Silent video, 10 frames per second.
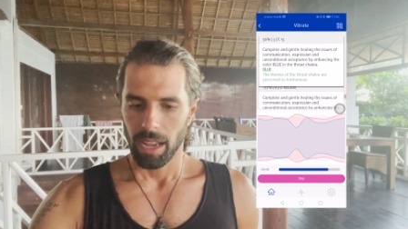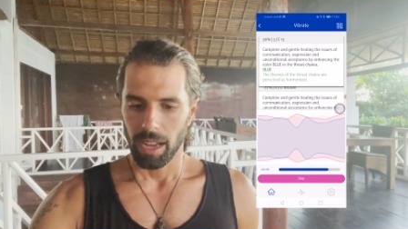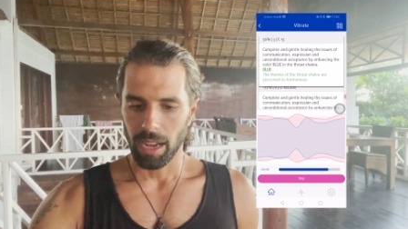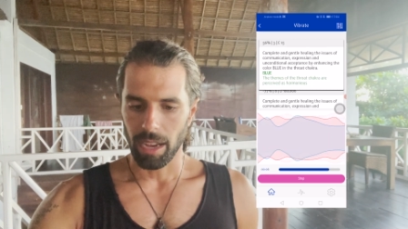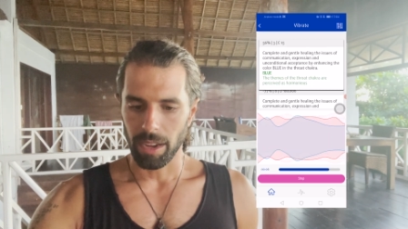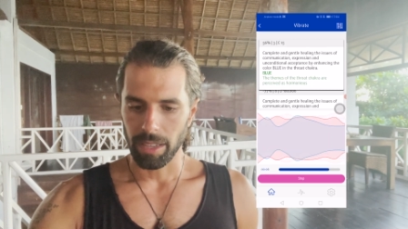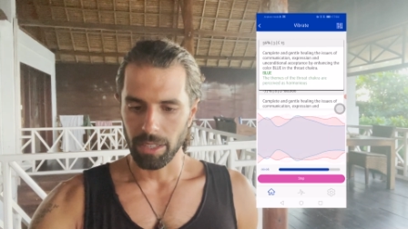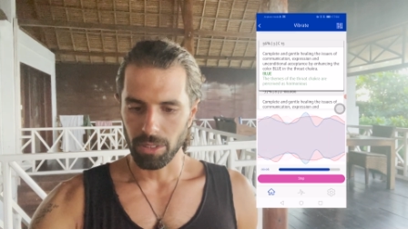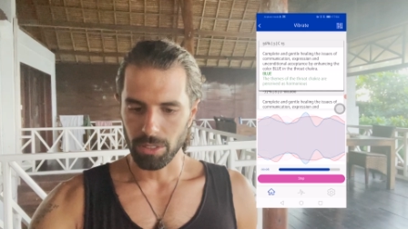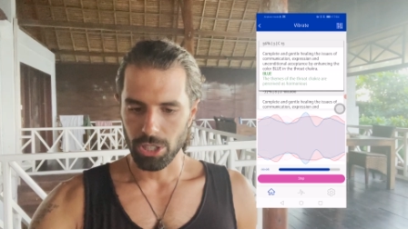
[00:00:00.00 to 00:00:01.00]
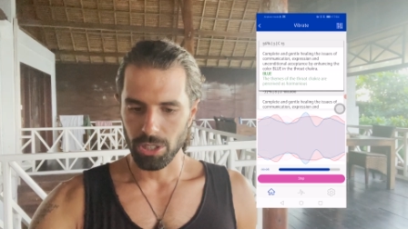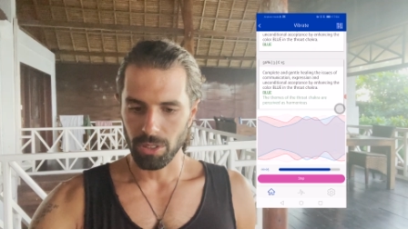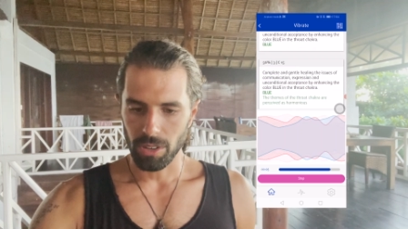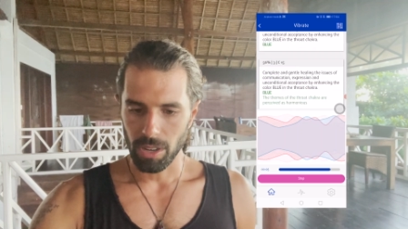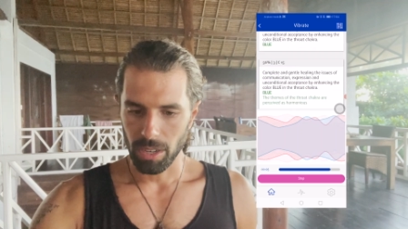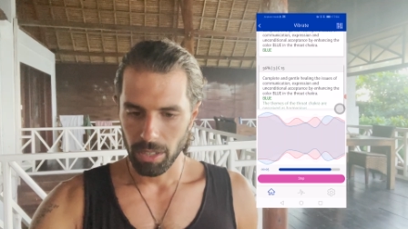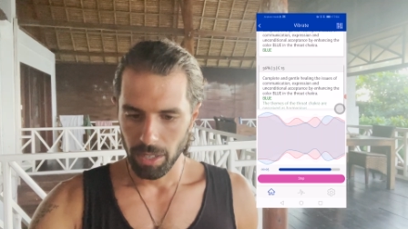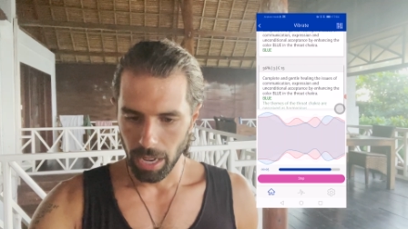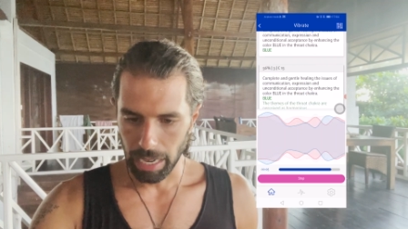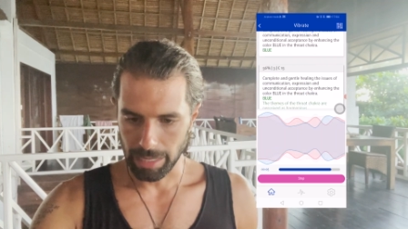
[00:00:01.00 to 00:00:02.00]
unconditional
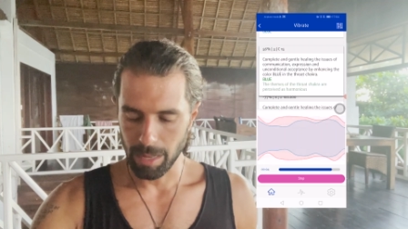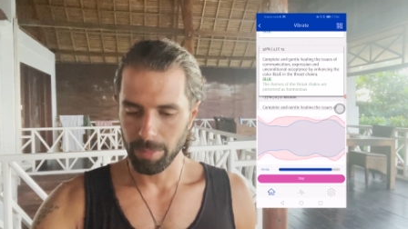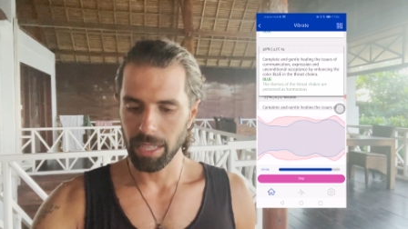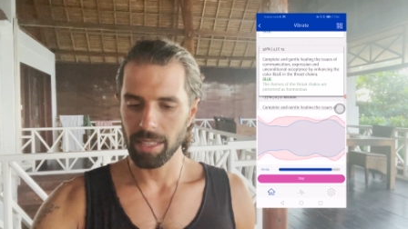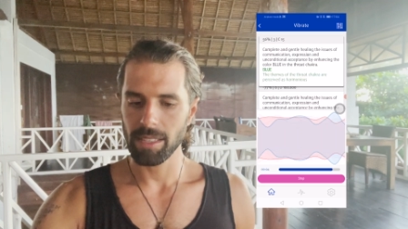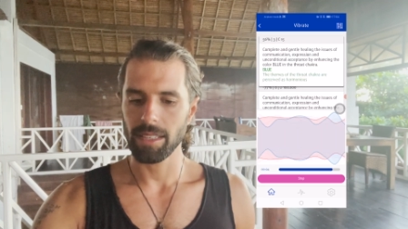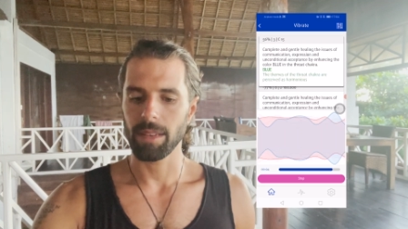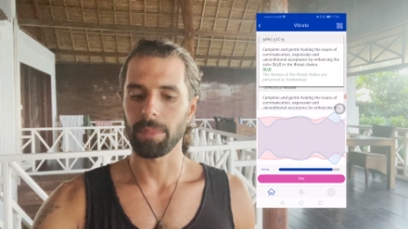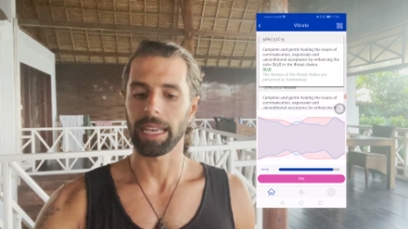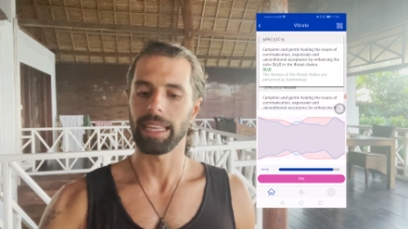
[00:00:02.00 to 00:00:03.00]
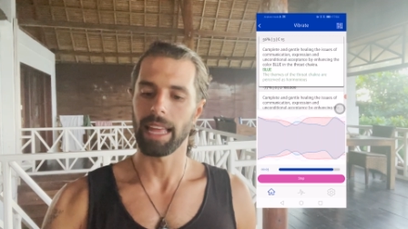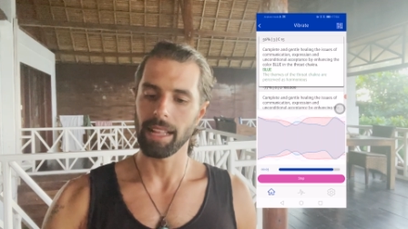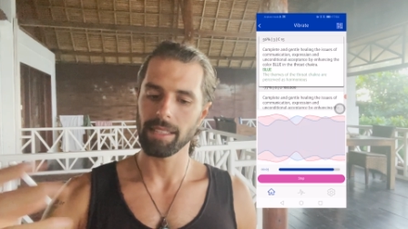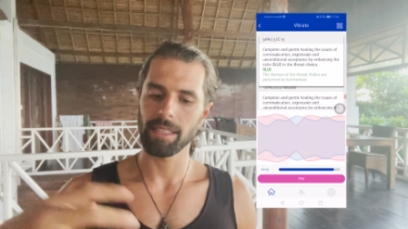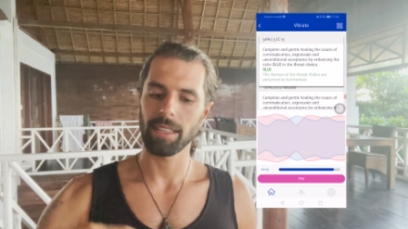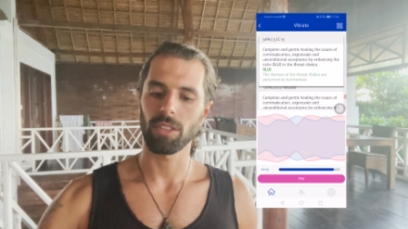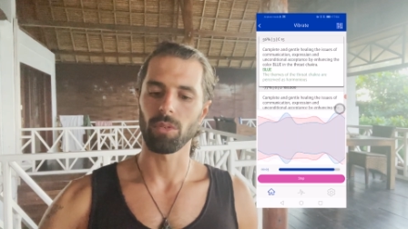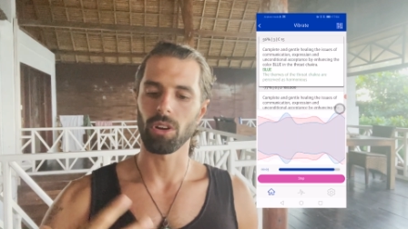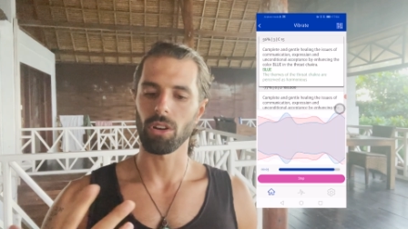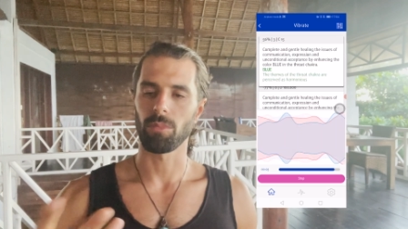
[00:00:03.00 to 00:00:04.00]
acceptance by enhancing the
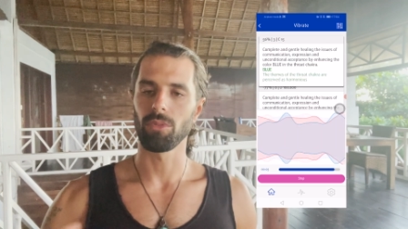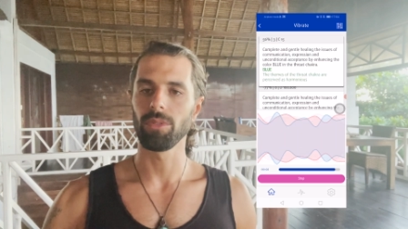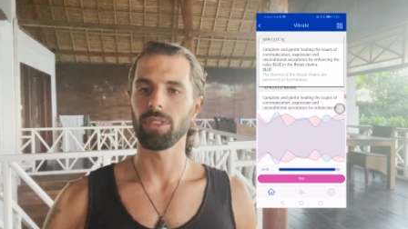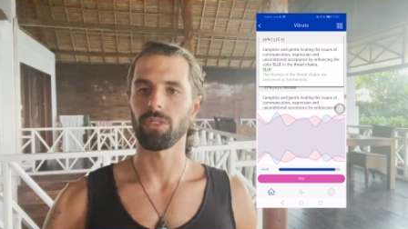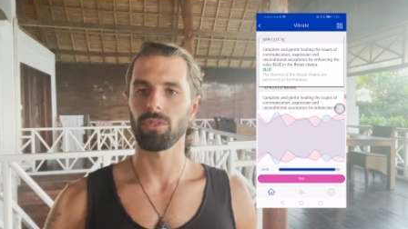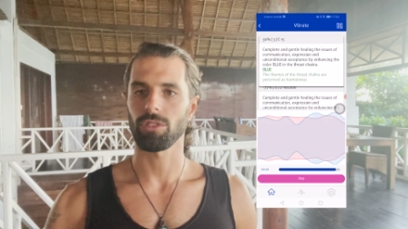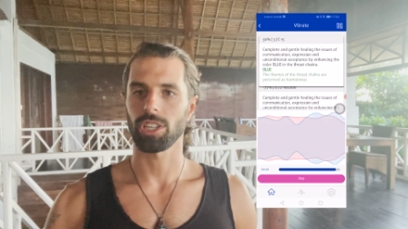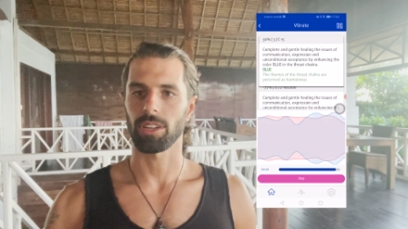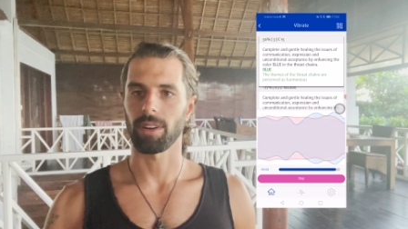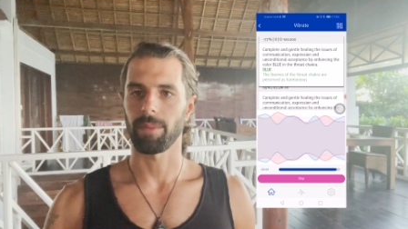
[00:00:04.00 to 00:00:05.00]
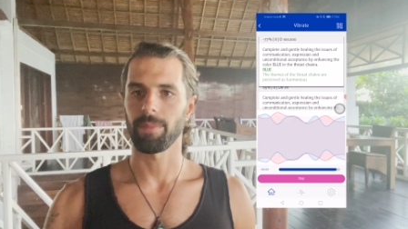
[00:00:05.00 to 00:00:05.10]
color blue in the throat chakra.